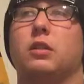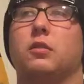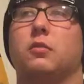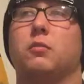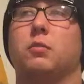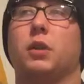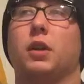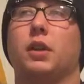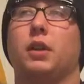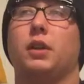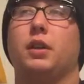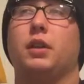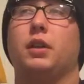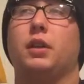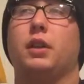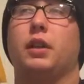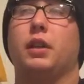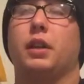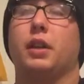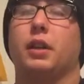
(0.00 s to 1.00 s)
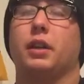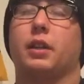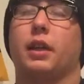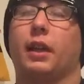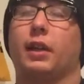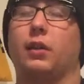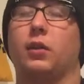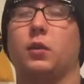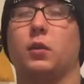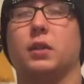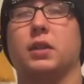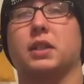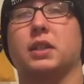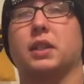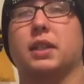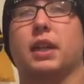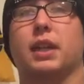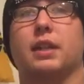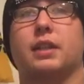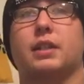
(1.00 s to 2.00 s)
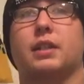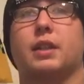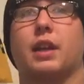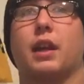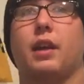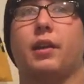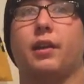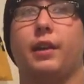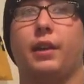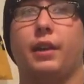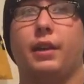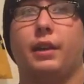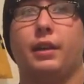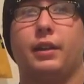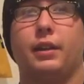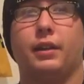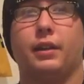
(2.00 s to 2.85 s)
But getting a tattoo isn't that scary.